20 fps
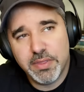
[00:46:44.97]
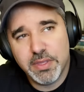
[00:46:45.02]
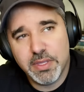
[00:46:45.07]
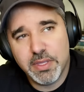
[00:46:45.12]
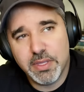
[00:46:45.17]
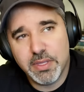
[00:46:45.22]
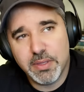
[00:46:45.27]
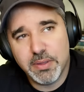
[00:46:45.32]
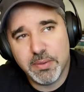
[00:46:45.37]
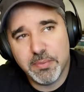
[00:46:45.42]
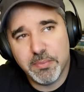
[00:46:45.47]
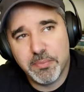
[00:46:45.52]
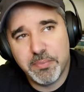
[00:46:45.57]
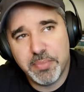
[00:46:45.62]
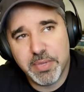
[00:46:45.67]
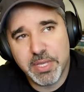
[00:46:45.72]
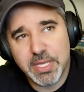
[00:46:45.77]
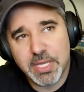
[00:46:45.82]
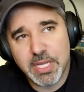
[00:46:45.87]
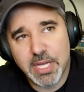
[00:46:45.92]
the
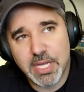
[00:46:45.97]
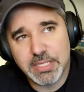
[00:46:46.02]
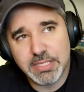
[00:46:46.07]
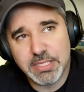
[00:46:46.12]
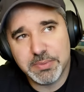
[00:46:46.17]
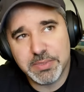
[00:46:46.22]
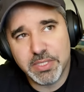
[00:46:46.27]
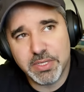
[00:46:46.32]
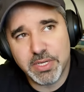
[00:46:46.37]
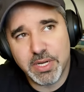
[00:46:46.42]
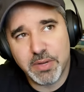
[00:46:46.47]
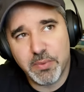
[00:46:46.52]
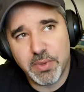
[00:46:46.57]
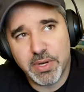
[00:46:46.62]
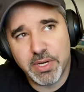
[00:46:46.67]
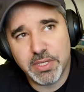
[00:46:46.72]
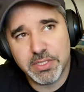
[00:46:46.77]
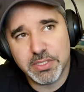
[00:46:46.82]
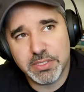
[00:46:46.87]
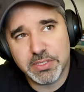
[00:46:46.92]
big concepts here and i
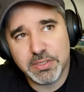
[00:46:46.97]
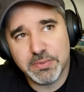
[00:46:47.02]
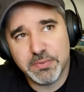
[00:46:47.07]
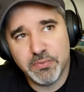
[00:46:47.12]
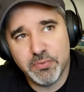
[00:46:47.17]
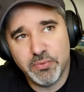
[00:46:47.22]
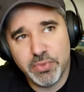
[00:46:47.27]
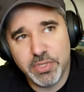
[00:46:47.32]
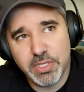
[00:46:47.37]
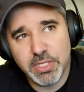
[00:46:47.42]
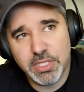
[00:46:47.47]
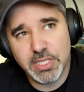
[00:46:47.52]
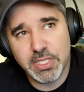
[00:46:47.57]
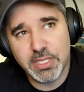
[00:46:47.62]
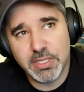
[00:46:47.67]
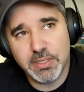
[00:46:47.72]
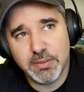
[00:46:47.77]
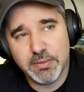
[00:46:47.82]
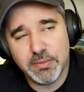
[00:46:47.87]
want to just really